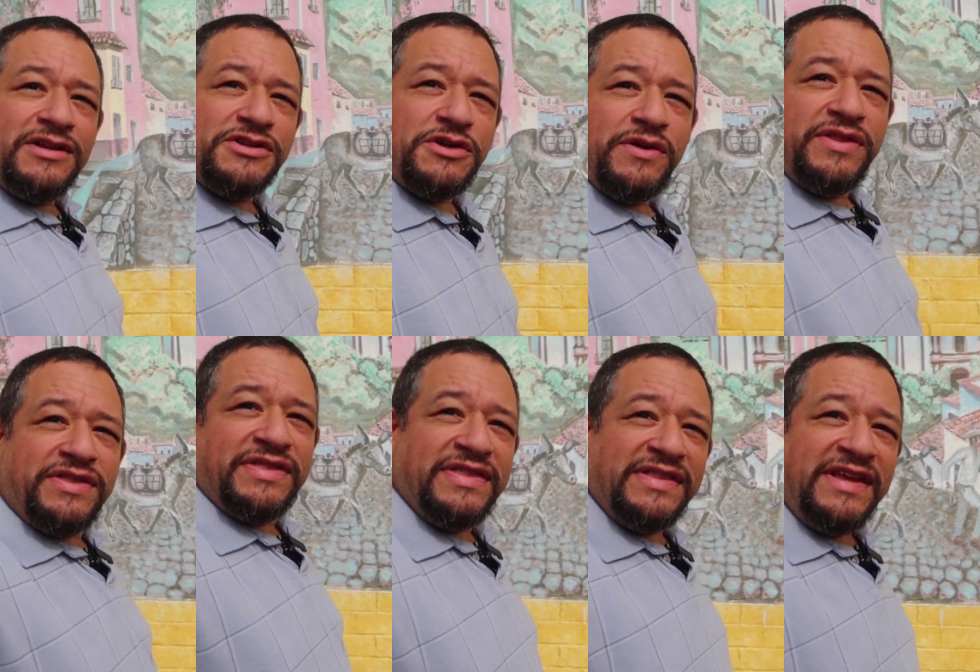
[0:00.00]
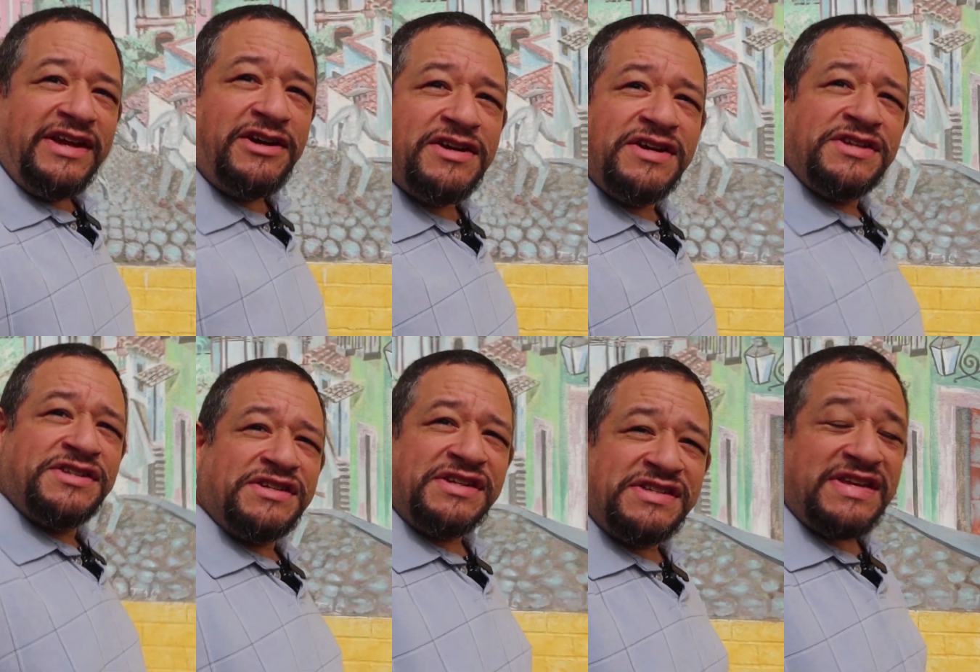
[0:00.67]
So here
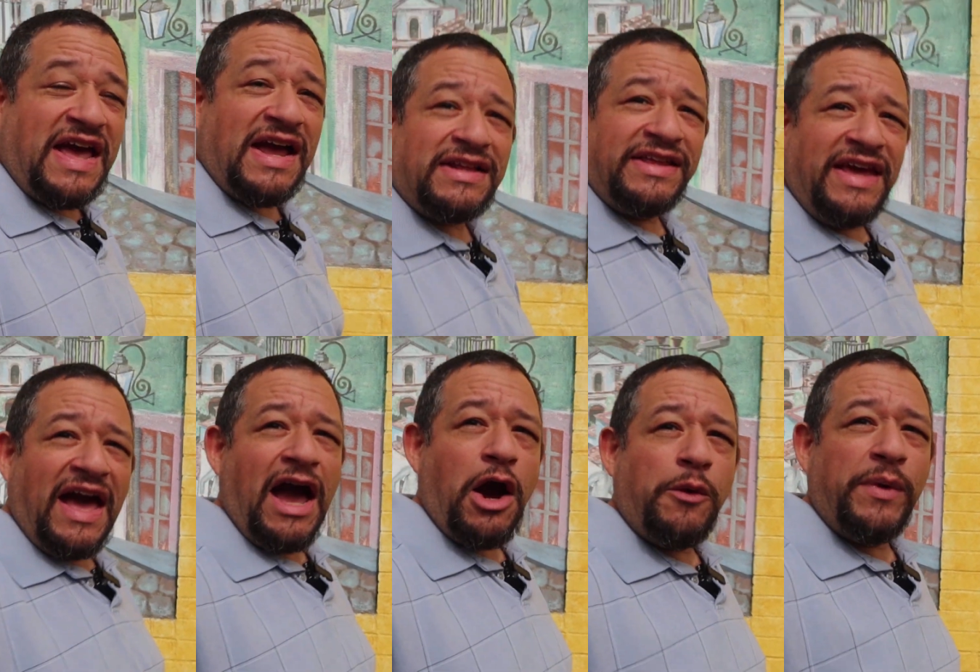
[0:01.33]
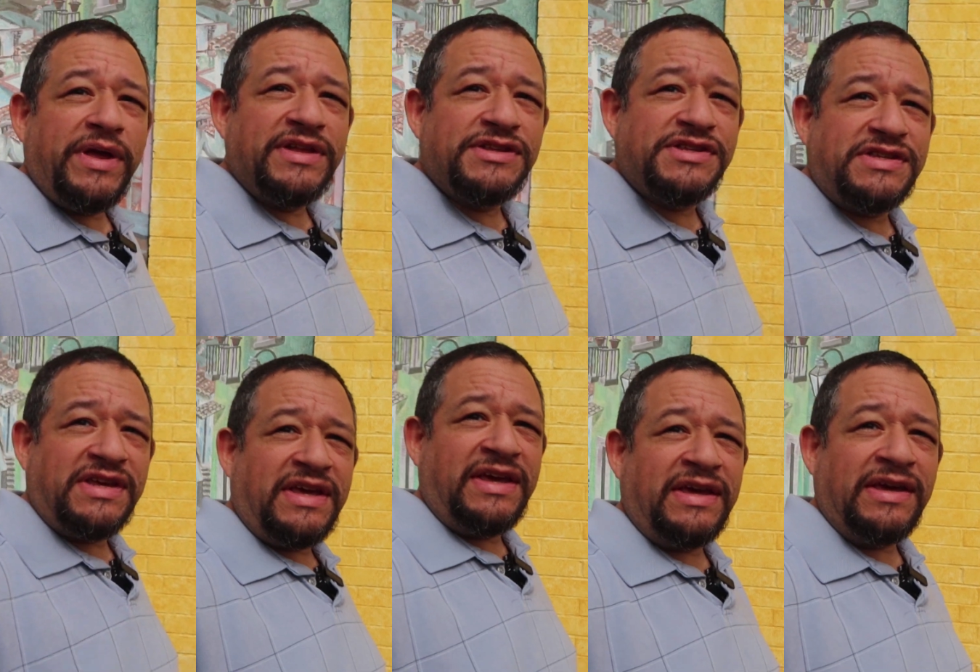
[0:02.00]
is exactly how we can
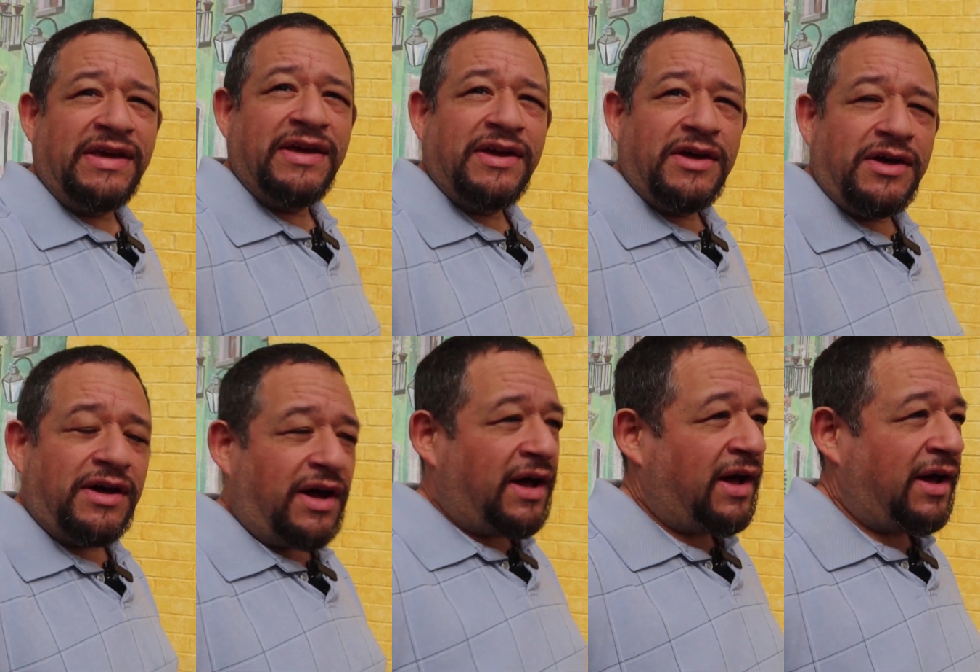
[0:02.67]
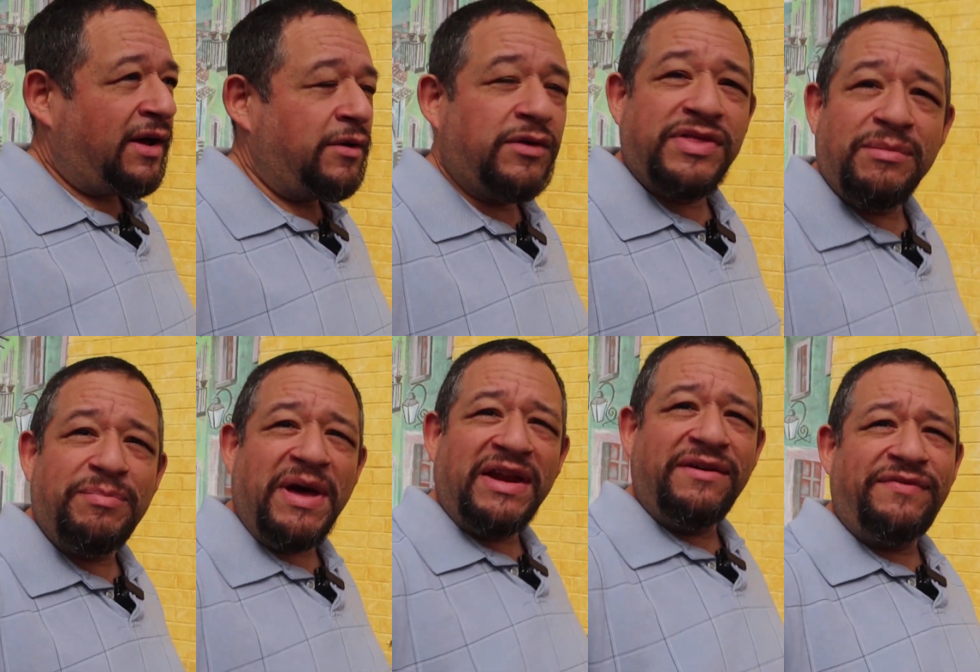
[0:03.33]
see
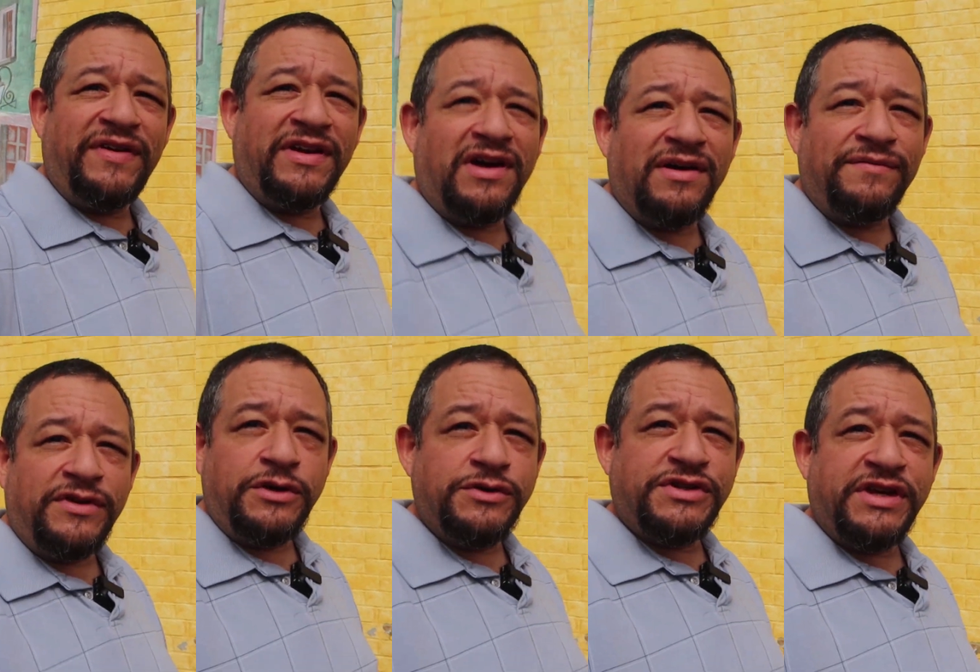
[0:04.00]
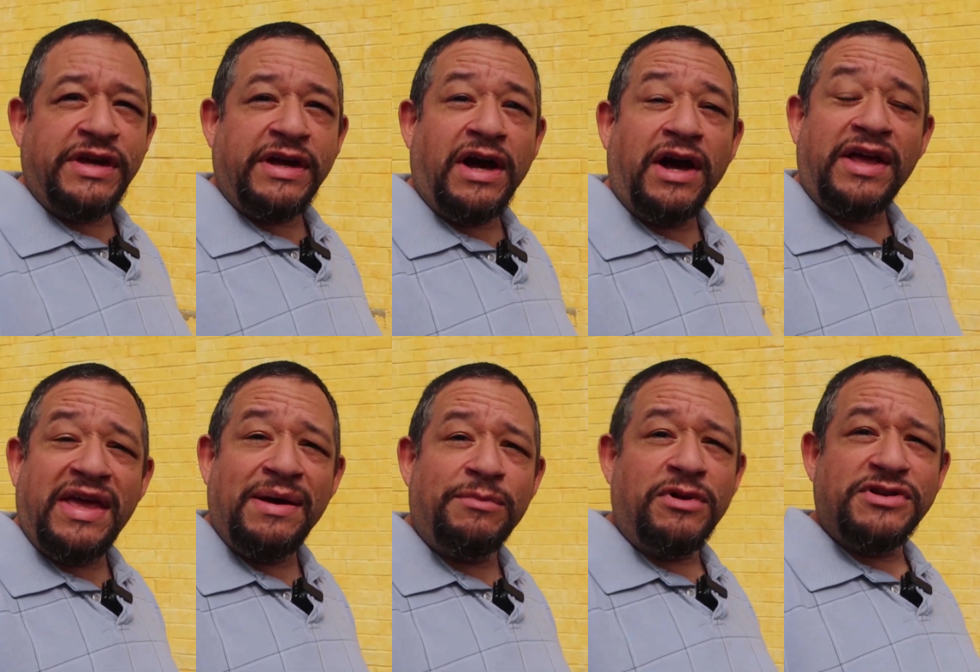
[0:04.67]
the benefit of using a
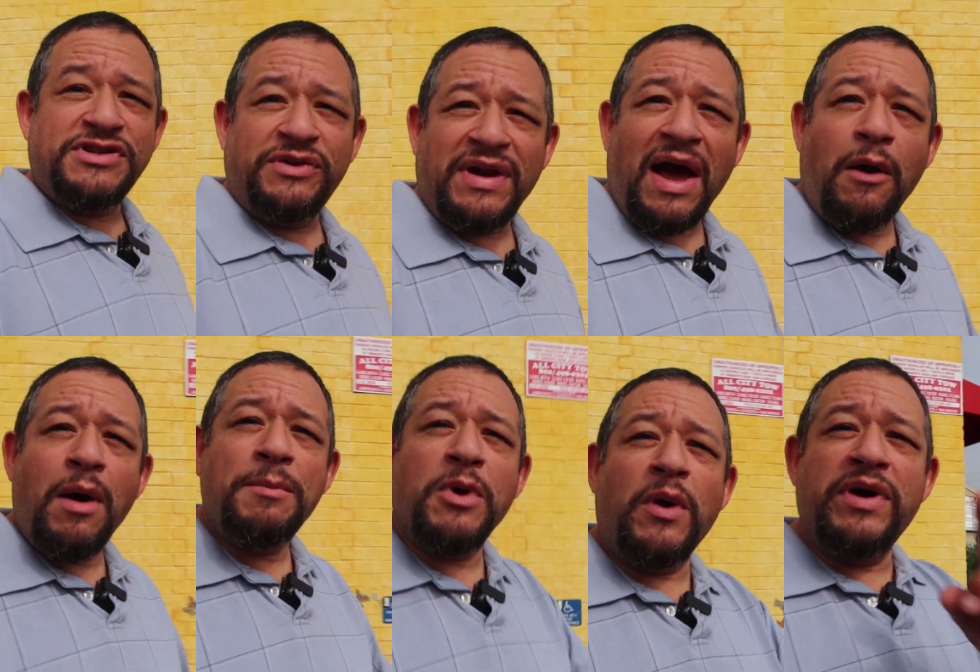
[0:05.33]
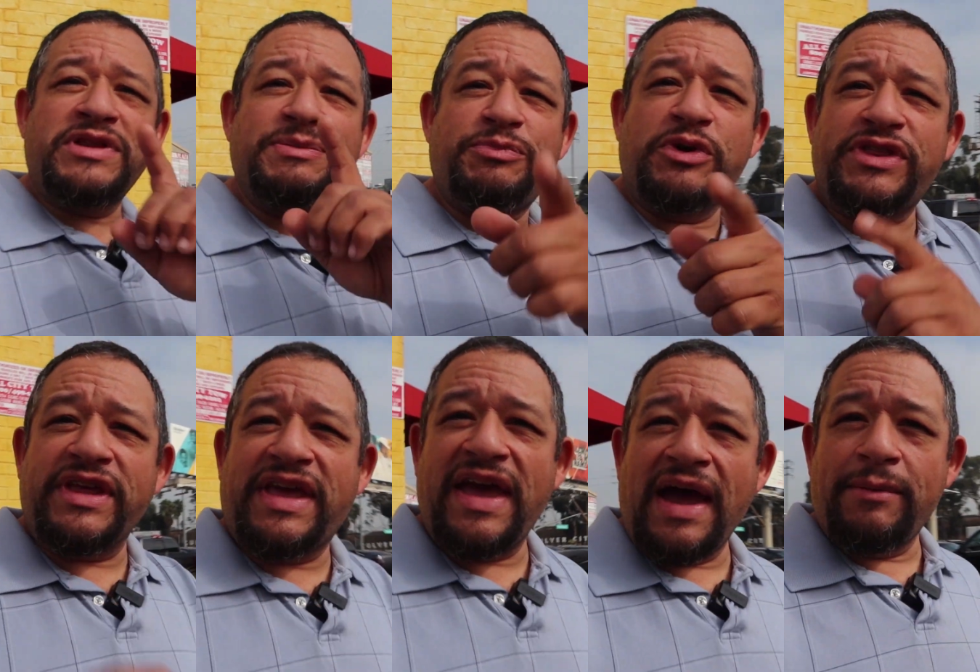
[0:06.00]
gimbal. So now I'm going to
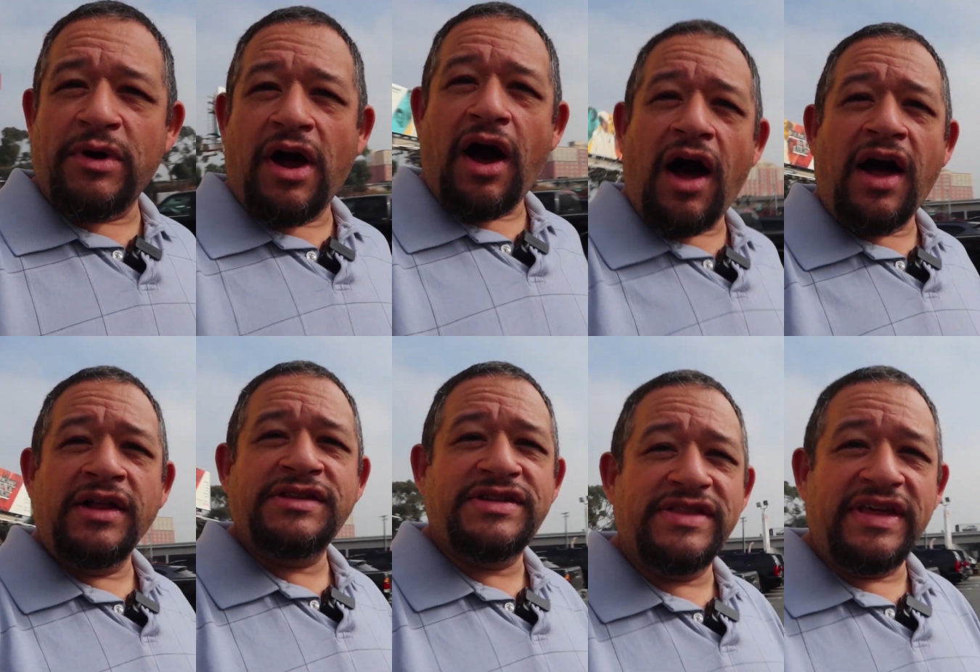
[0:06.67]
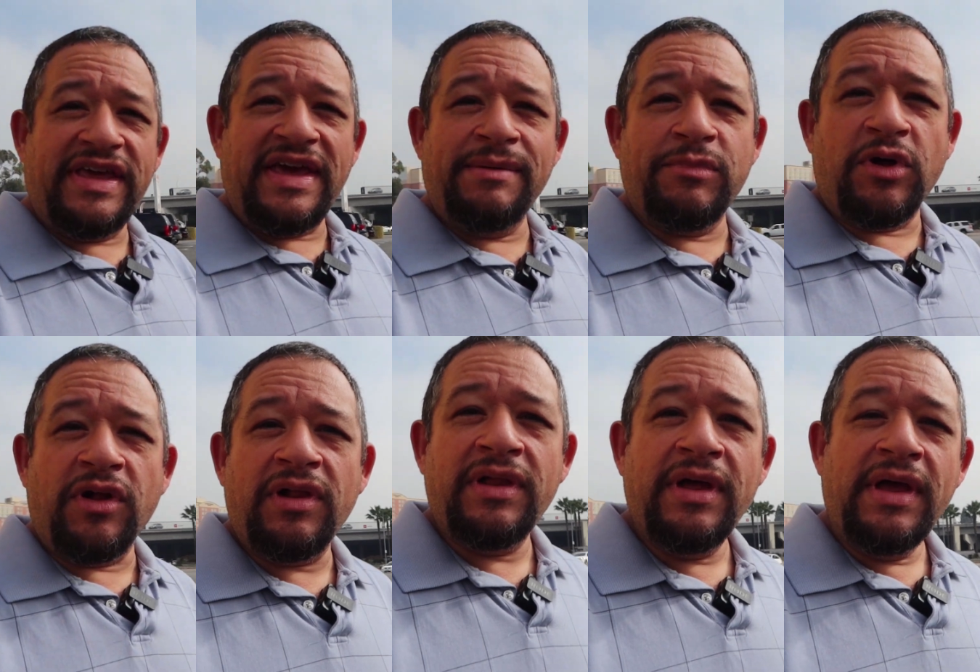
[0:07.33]
put the camera onto the
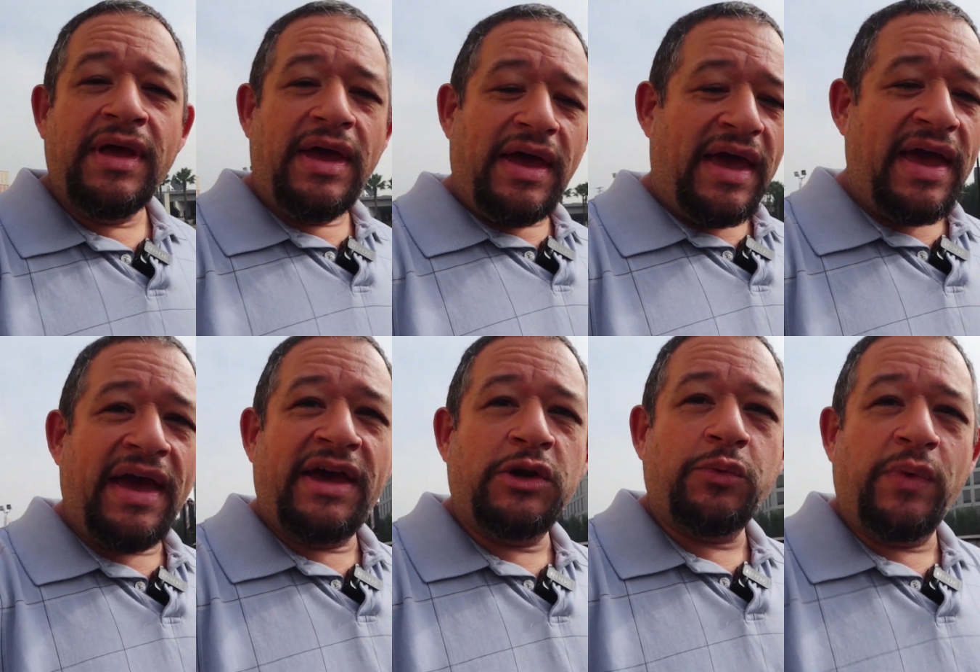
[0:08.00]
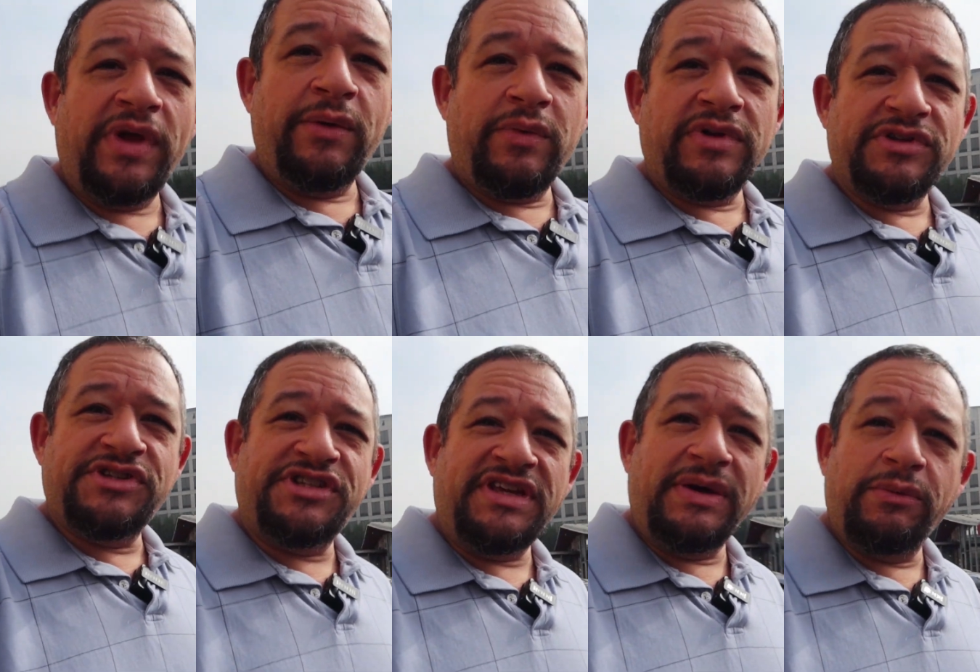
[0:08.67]
gimbal, and we
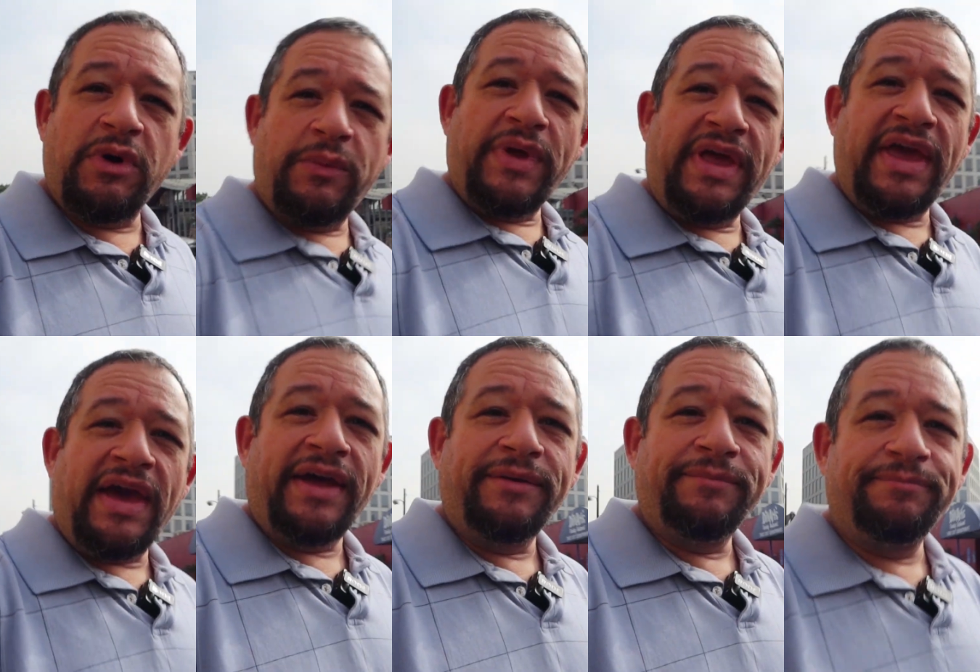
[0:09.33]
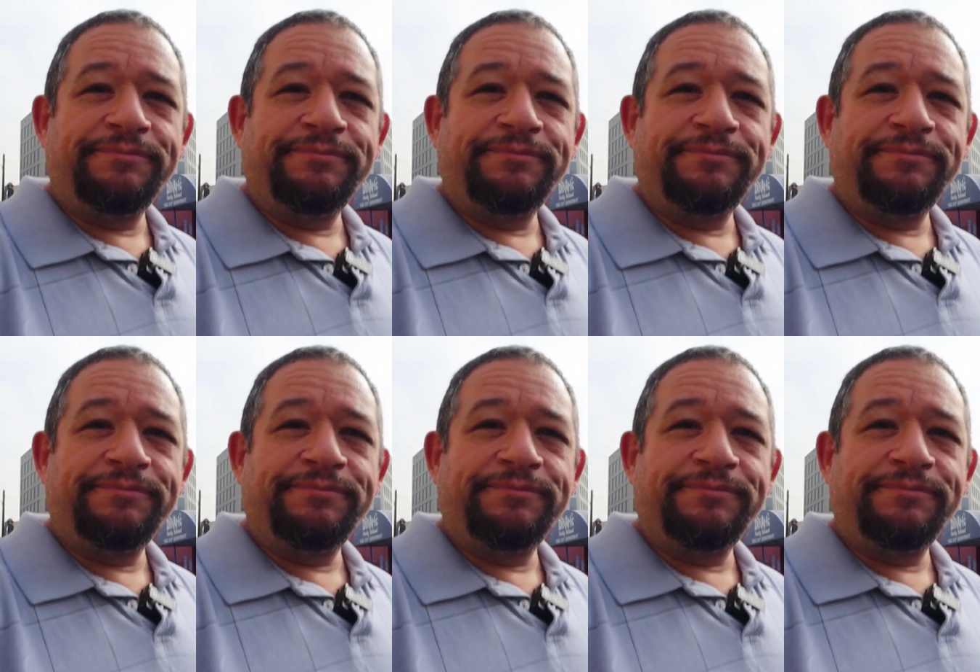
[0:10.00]
will see what we get.